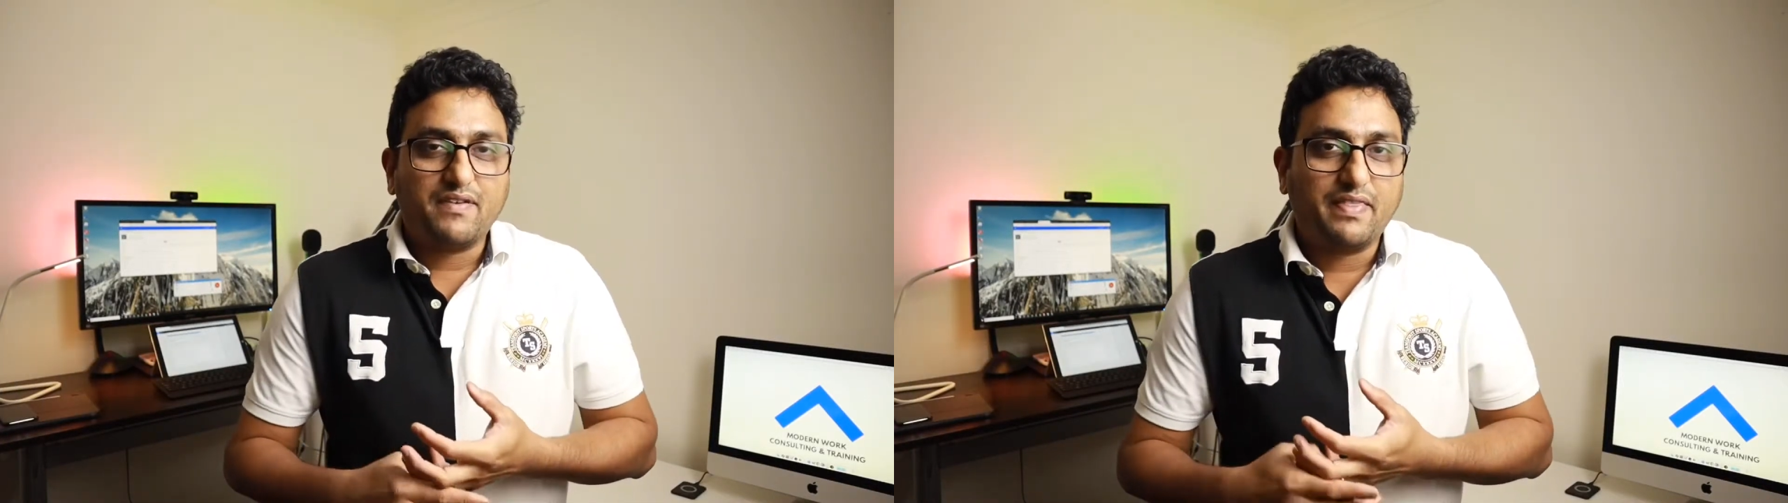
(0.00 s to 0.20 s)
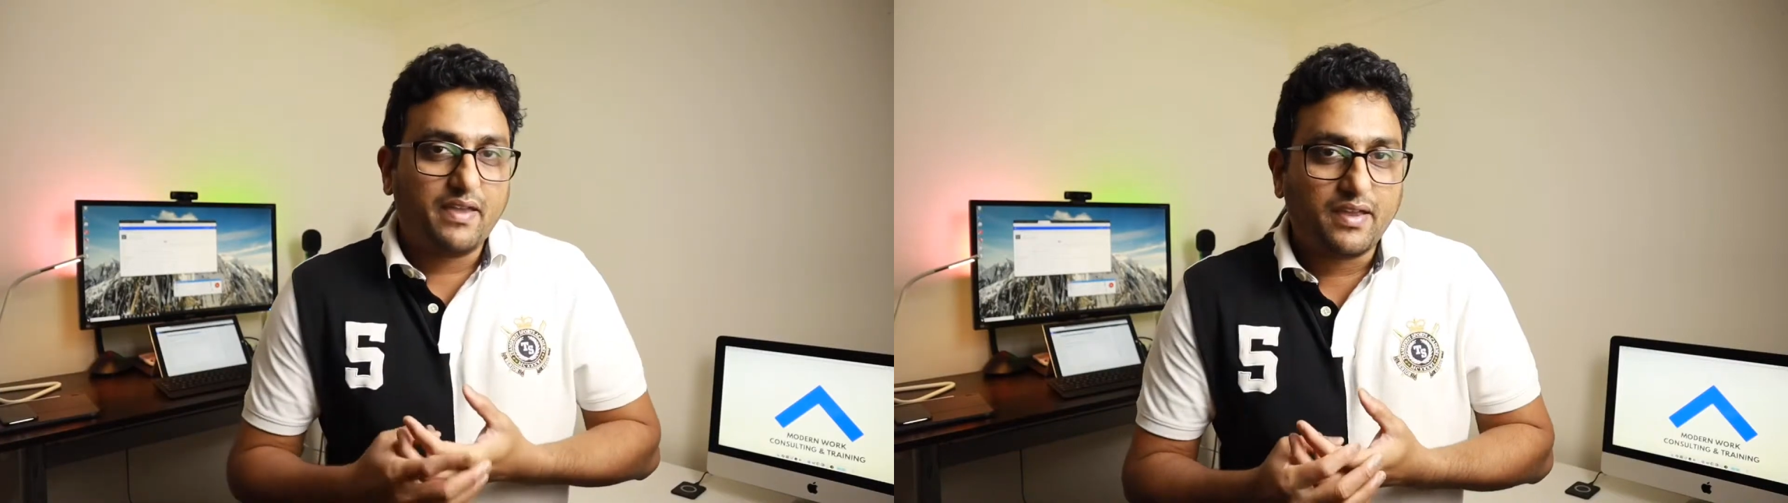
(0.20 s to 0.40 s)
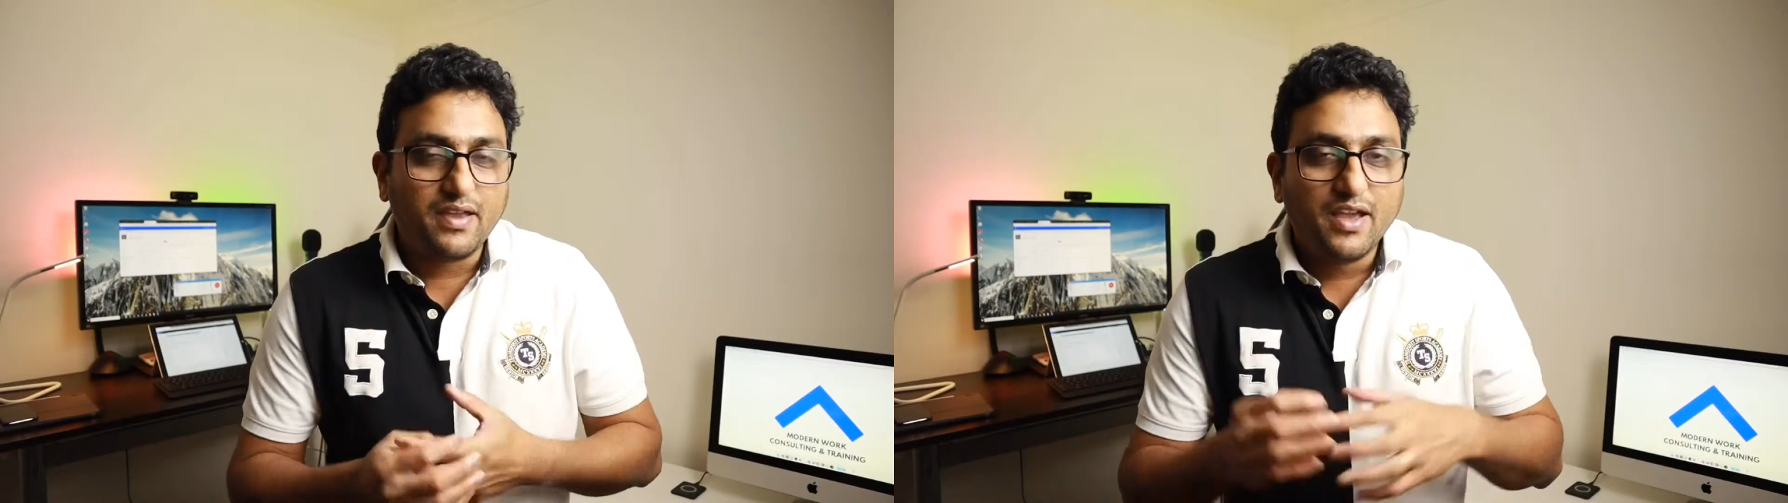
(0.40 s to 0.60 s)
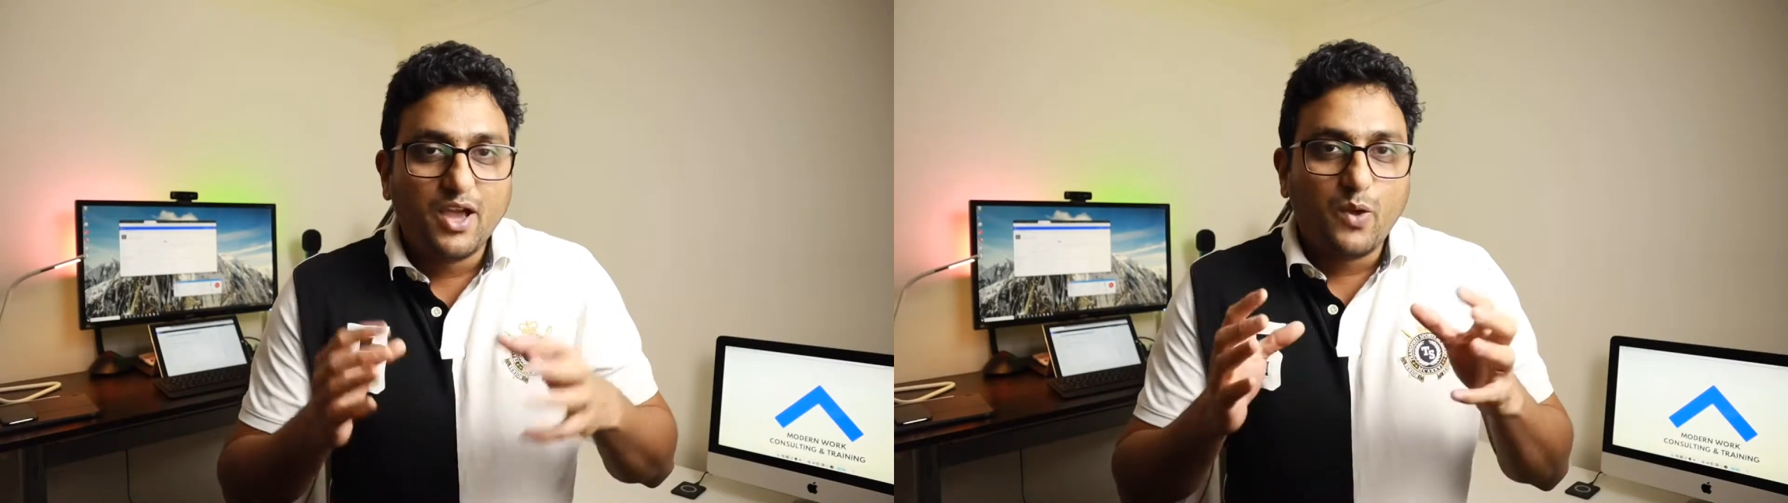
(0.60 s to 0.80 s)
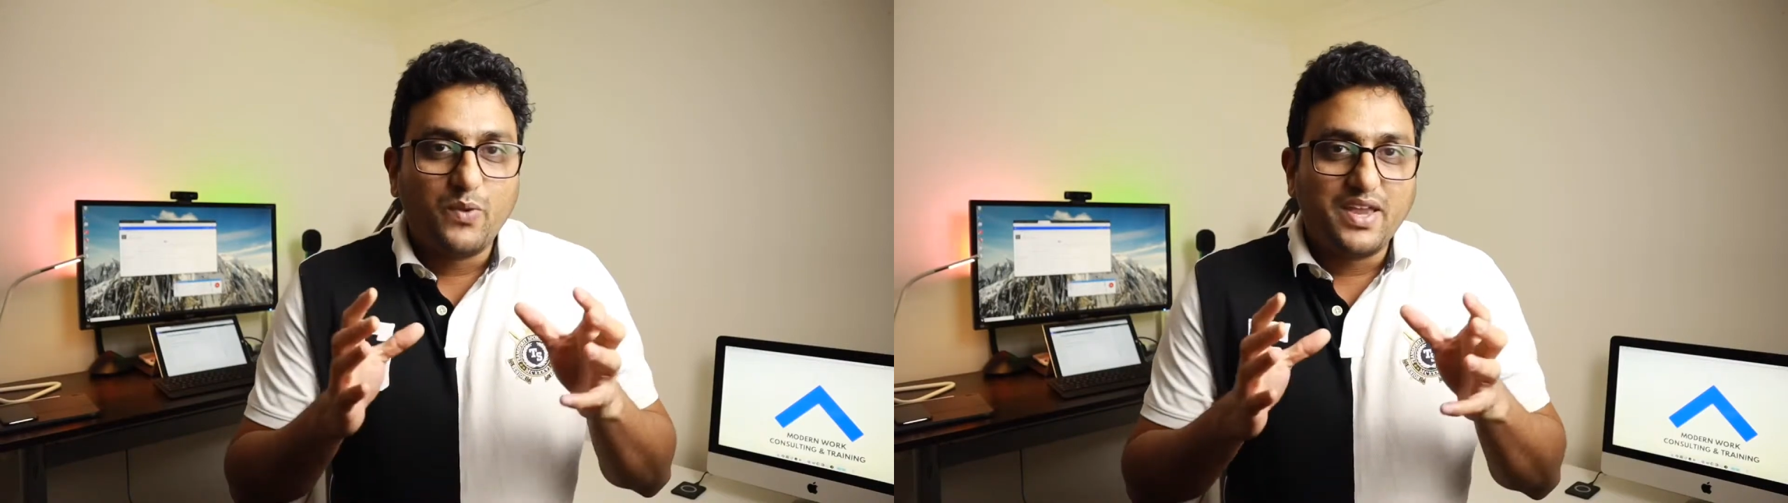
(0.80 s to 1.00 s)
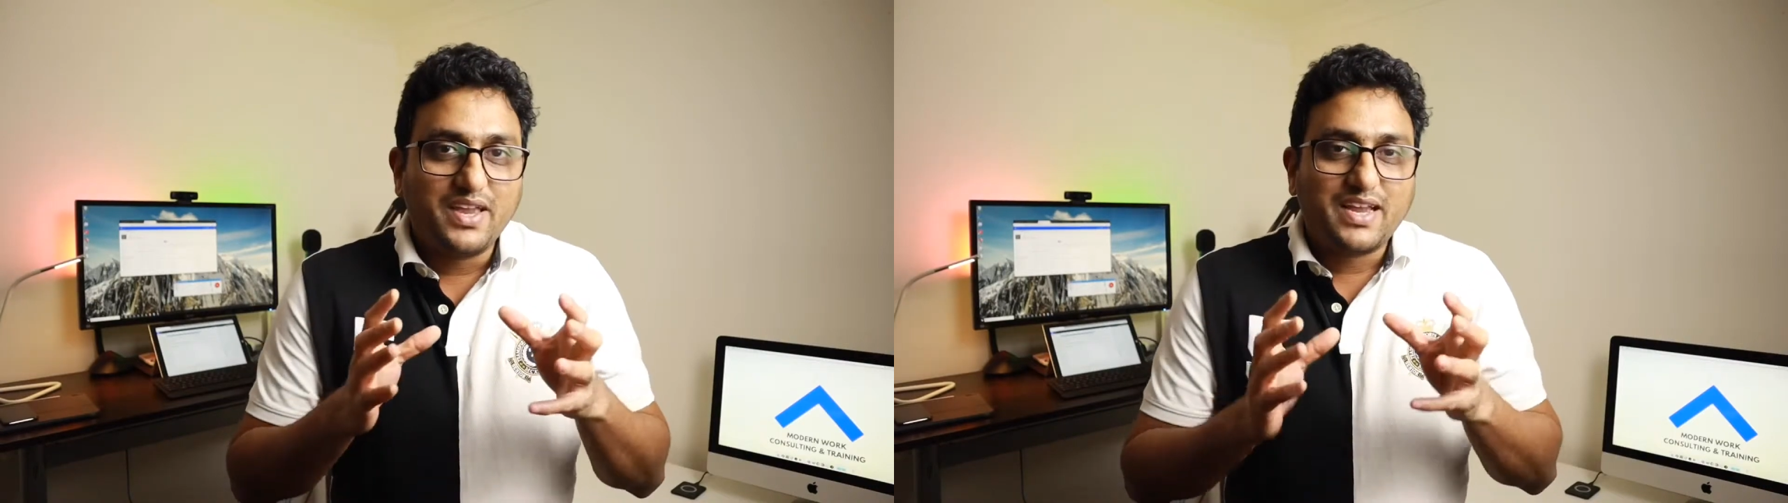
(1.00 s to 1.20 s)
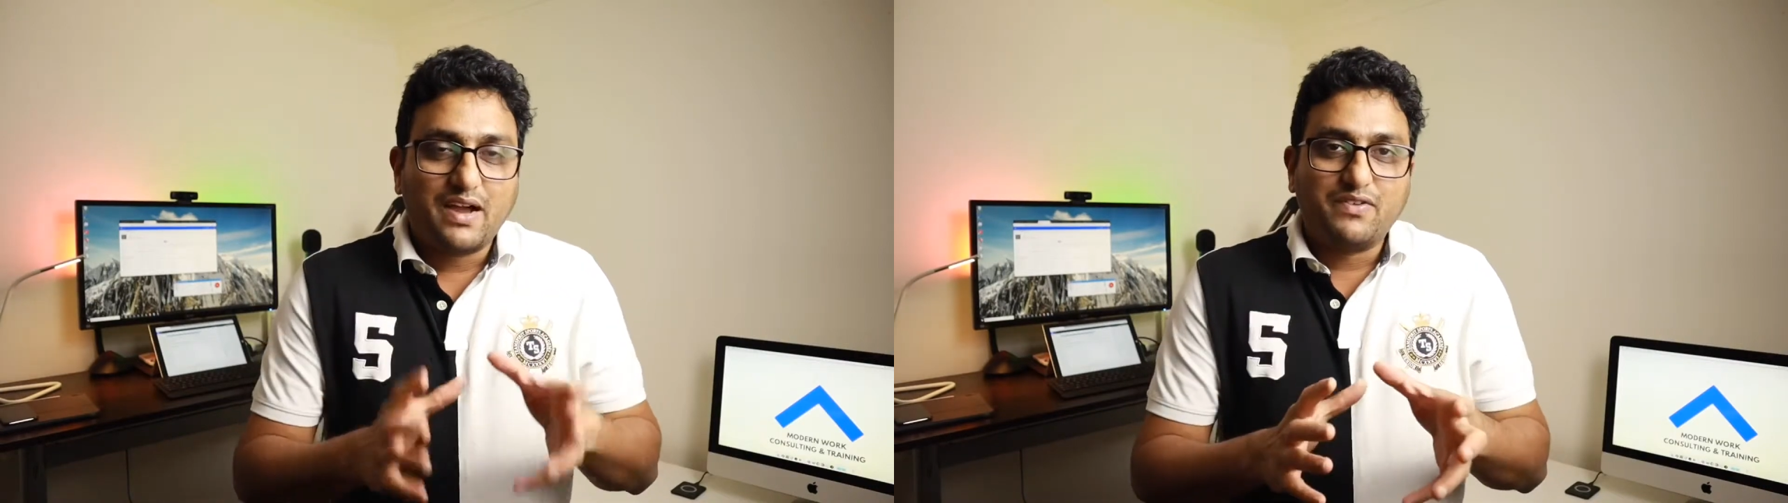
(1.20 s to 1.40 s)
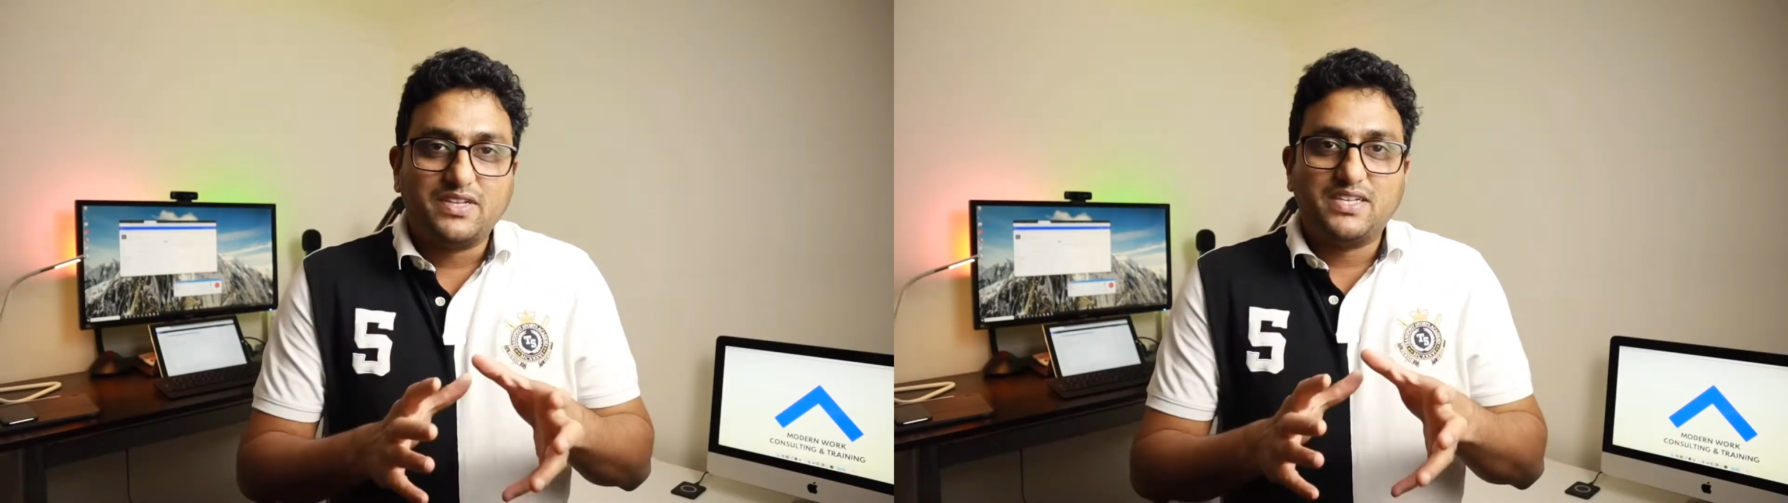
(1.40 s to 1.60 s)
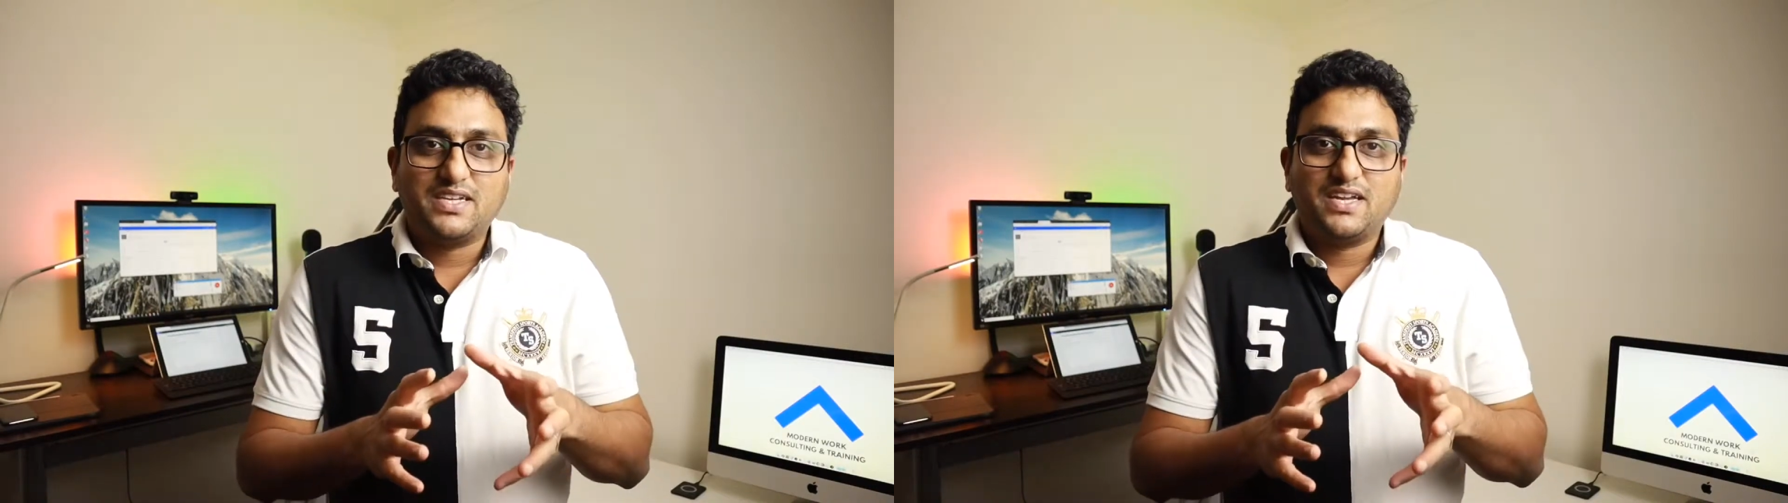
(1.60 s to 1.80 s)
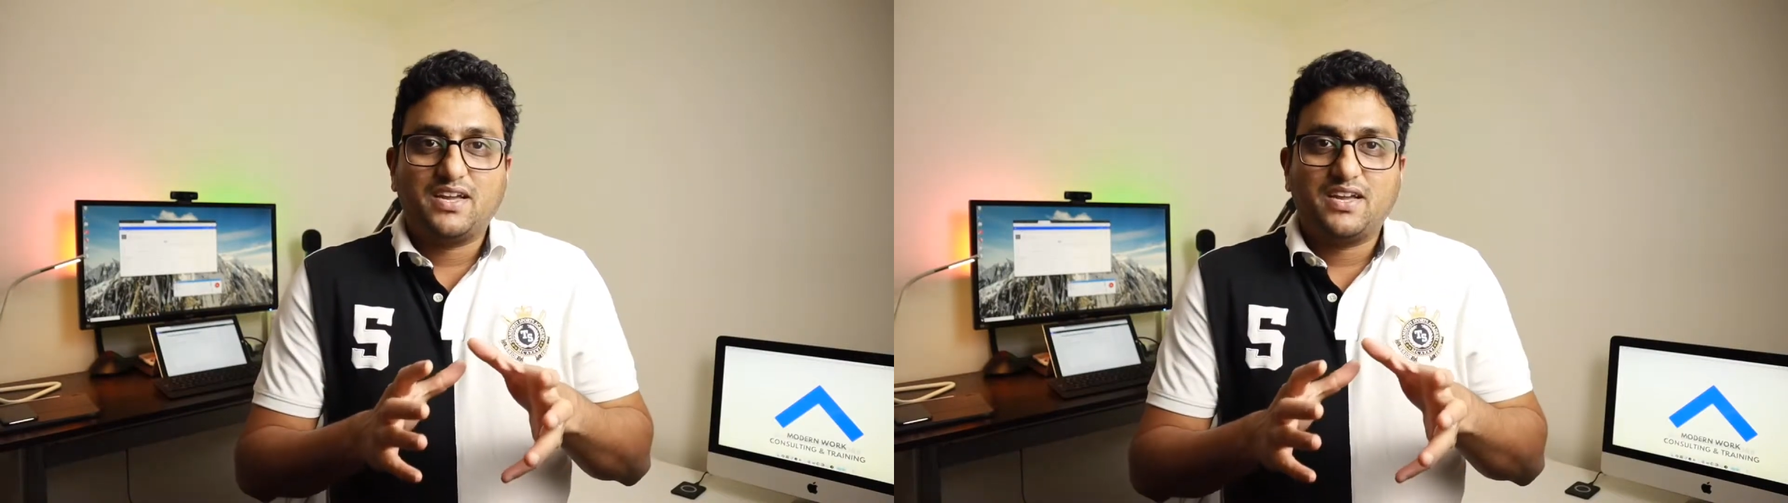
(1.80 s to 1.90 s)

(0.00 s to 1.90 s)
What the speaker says: I think we covered